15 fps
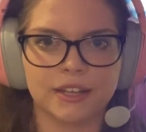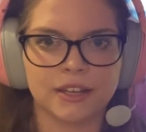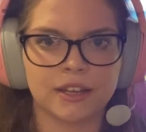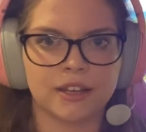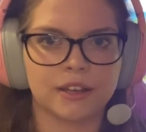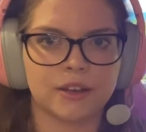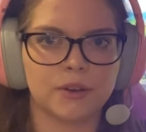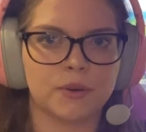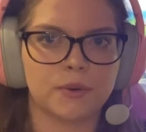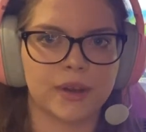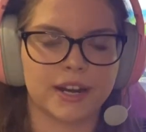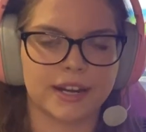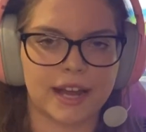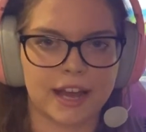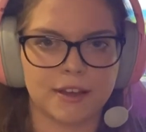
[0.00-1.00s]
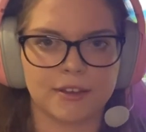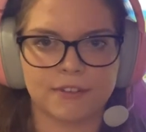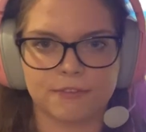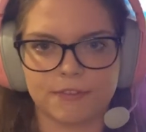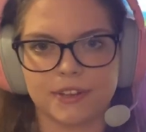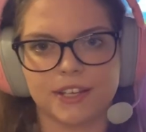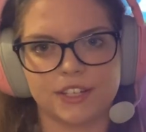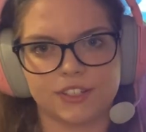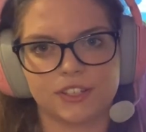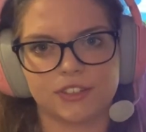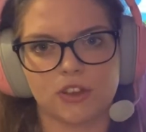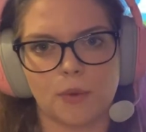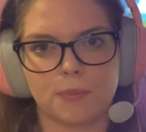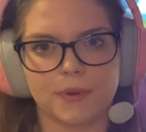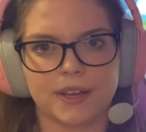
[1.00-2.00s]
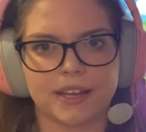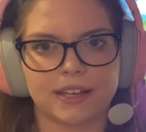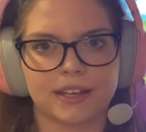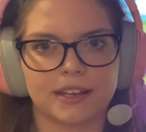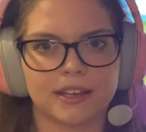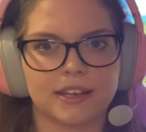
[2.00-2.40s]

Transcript: where I finish the topic.